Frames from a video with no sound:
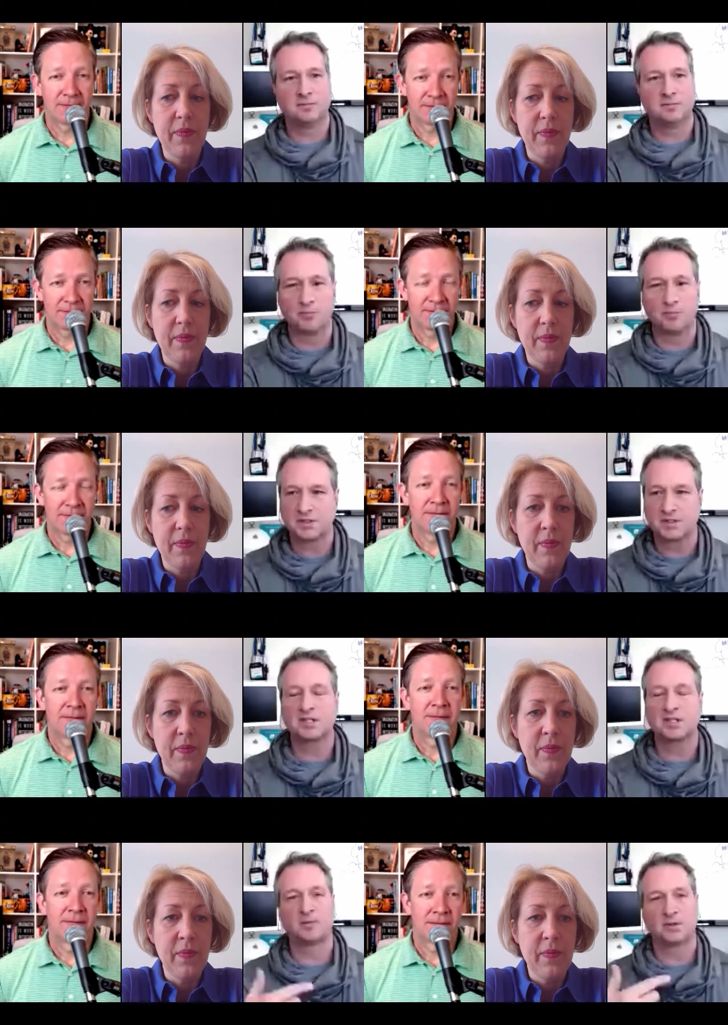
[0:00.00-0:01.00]
Speaker 1: know more
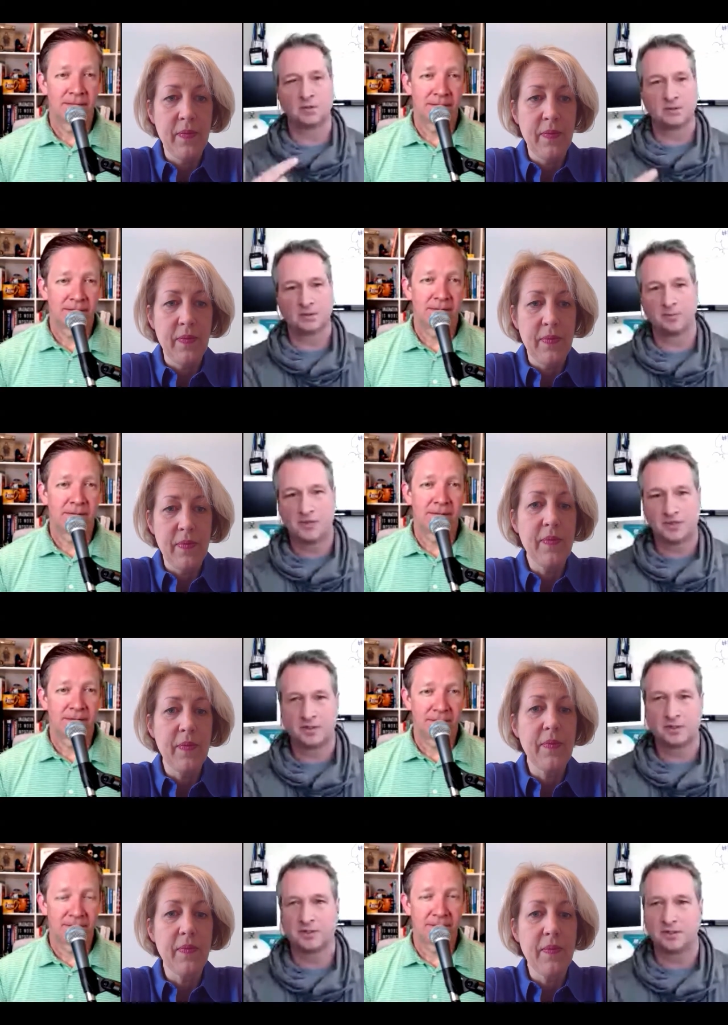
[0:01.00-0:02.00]
successful or or reach
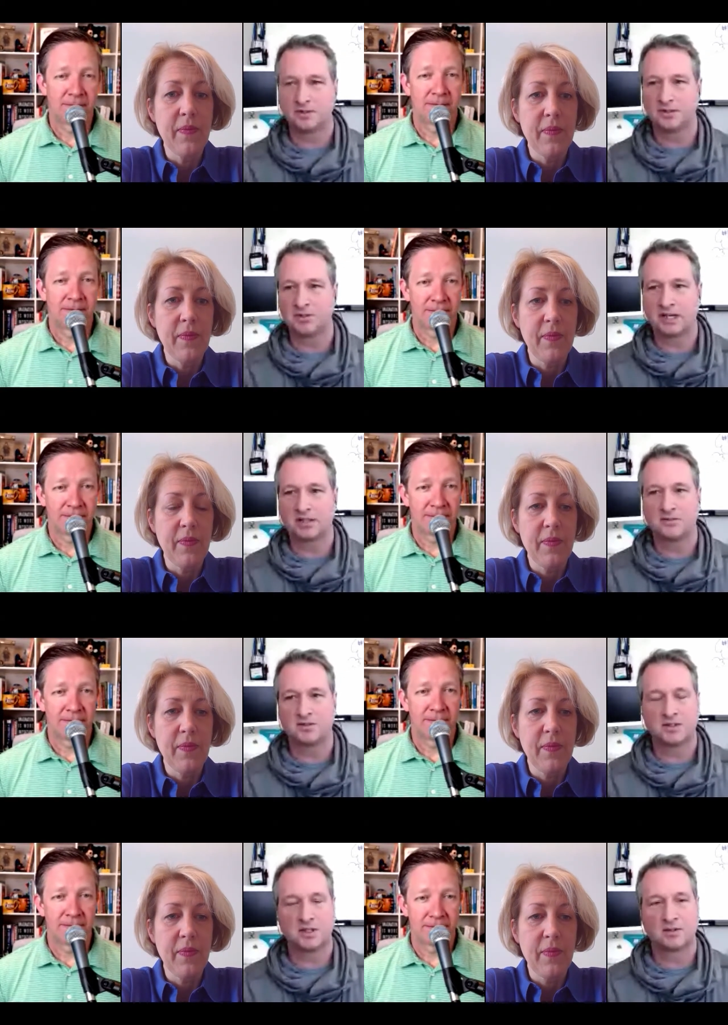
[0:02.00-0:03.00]
the you know the objectives
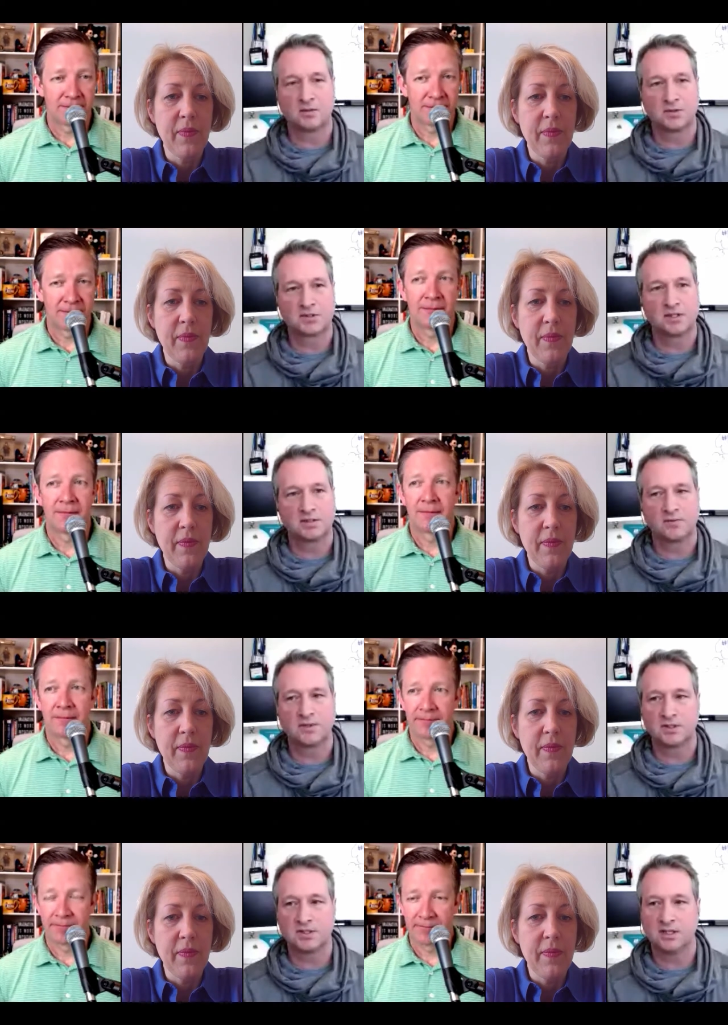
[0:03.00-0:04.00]
etc those kinds of
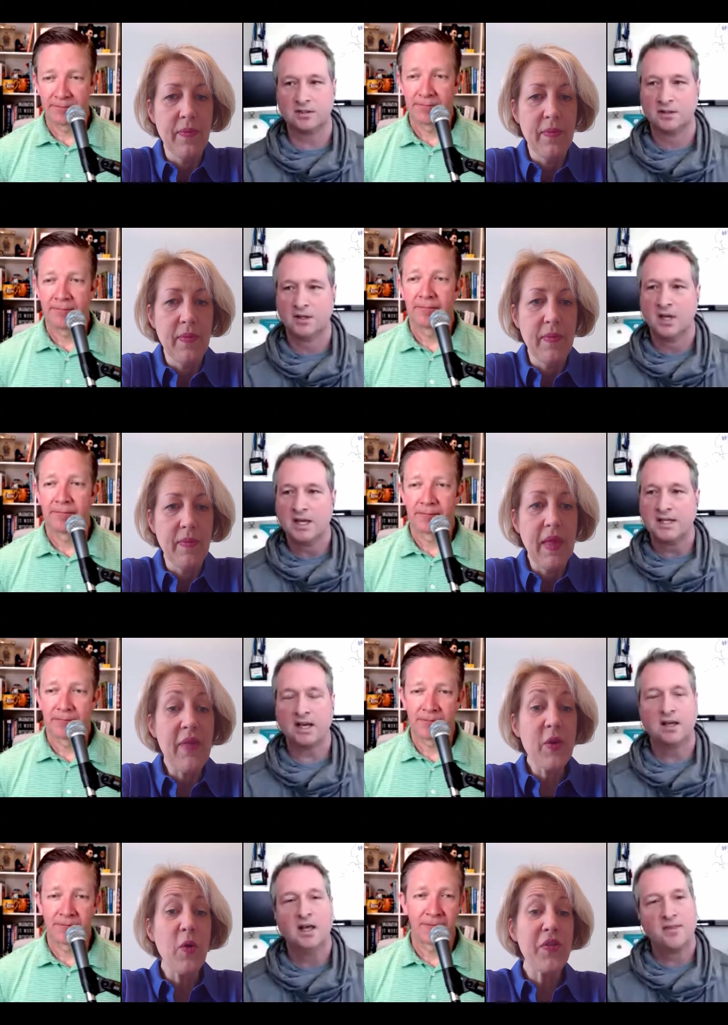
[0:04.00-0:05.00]
things yeah yeah
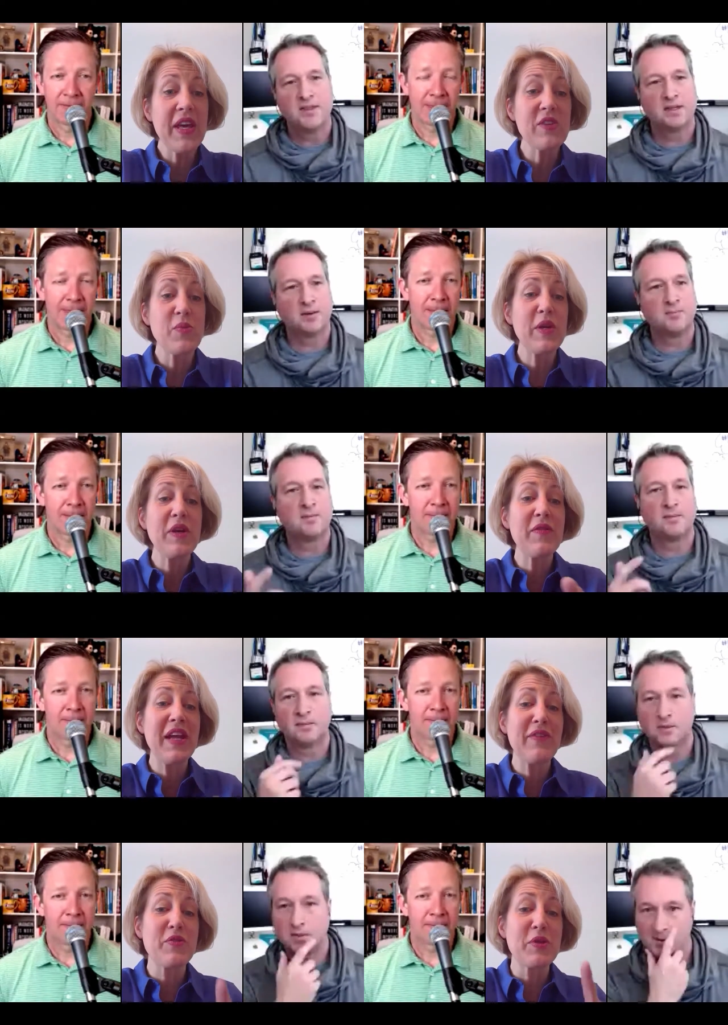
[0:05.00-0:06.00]
the um,
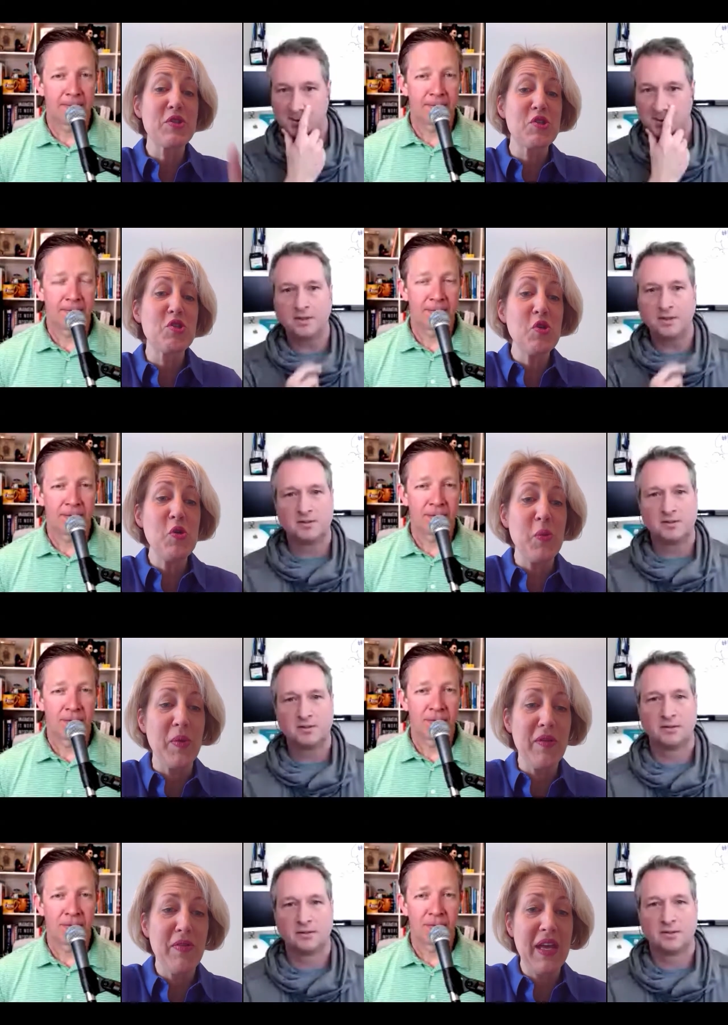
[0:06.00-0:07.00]
Speaker 2: to
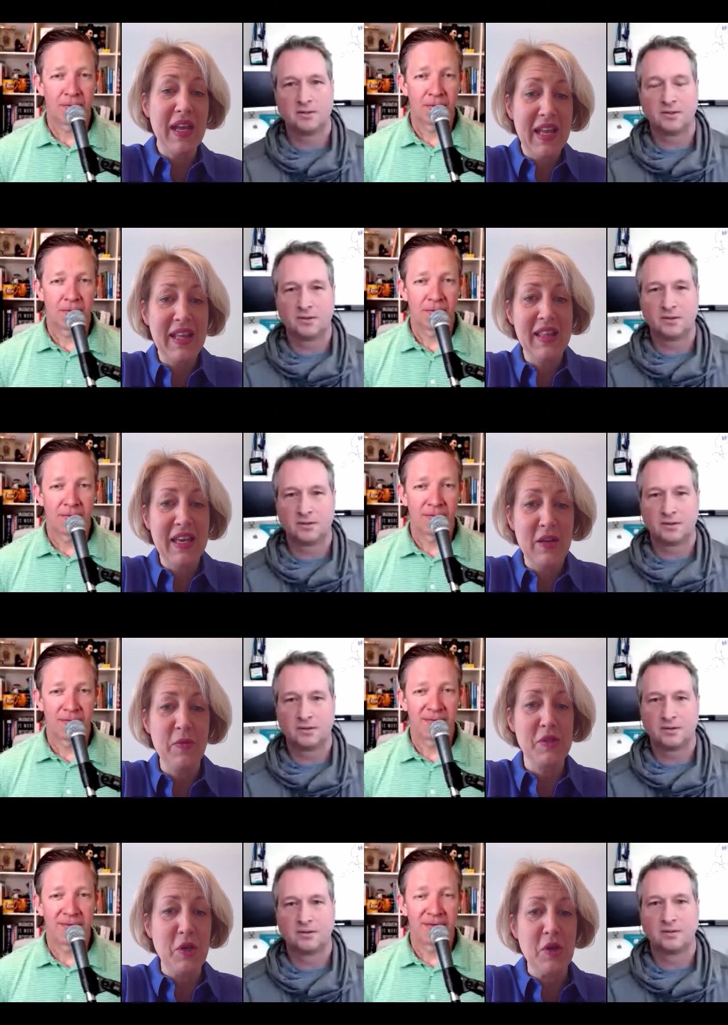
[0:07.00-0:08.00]
assume that hitting the
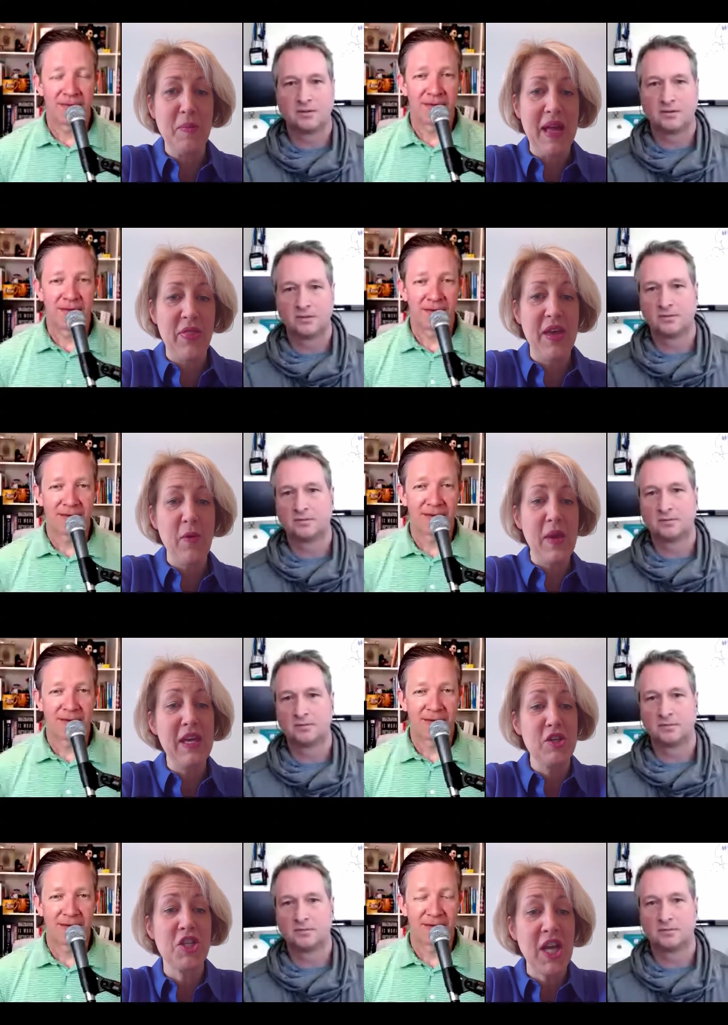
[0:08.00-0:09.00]
hint was a good or bad thing. We
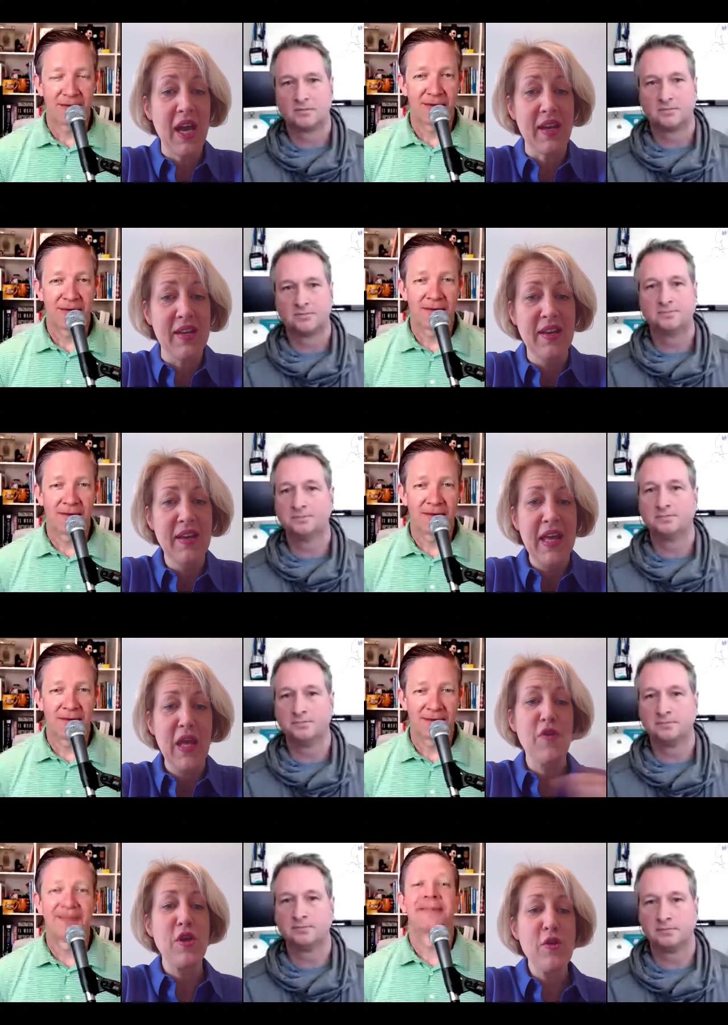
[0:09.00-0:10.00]
can check
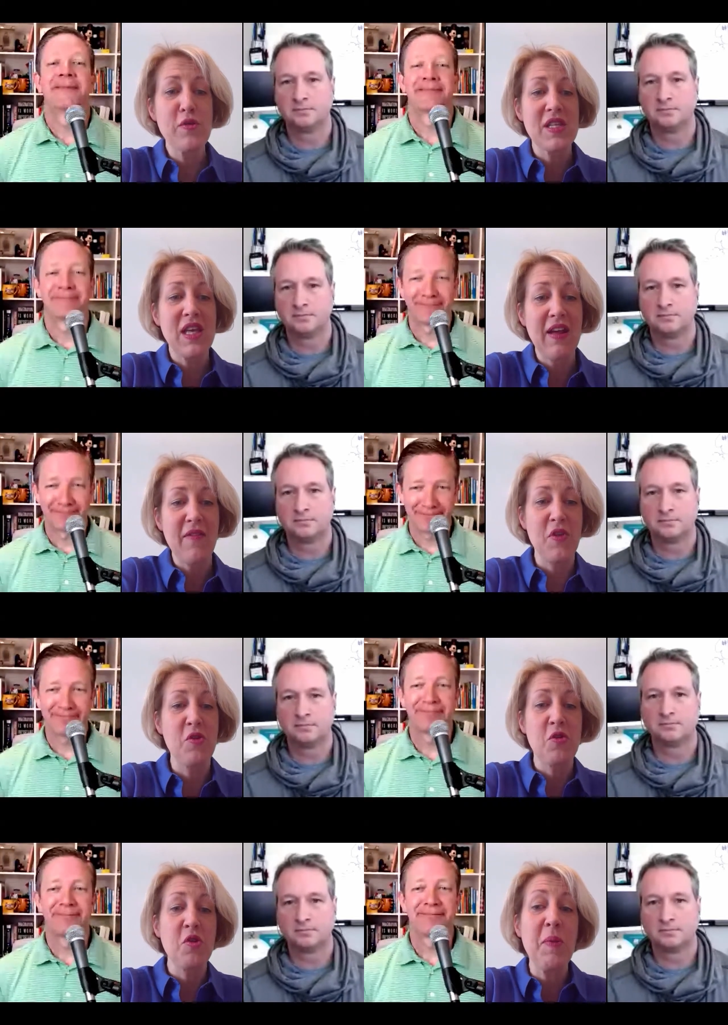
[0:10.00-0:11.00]
if you use the, the
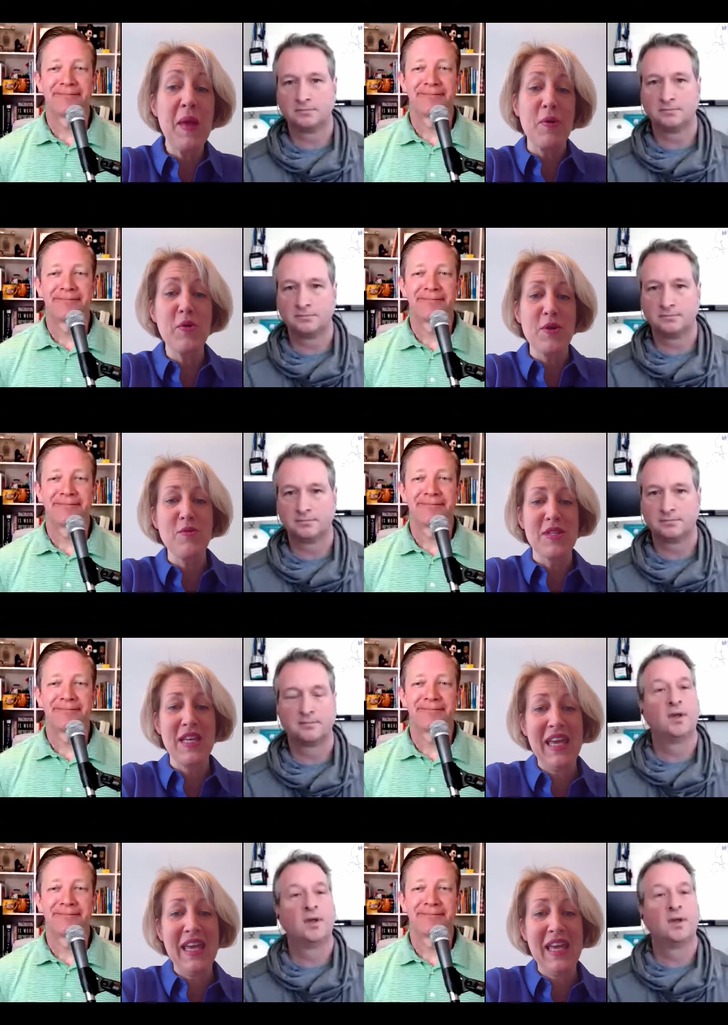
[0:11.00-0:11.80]
do the people who use the